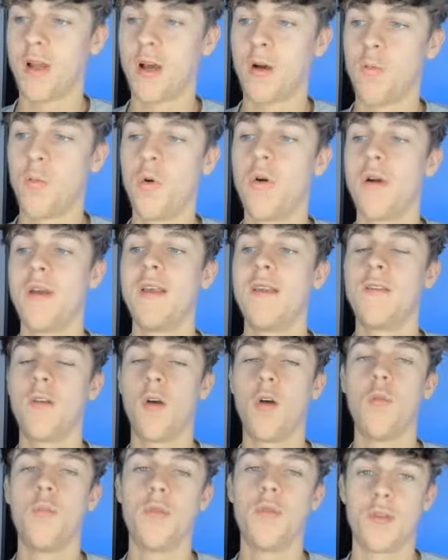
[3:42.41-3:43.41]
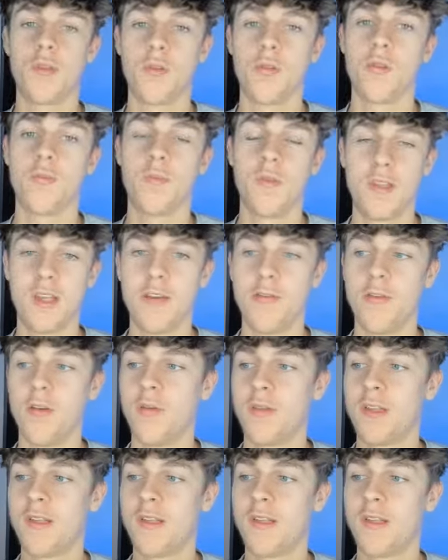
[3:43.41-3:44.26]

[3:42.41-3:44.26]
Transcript: Now, what is open source material?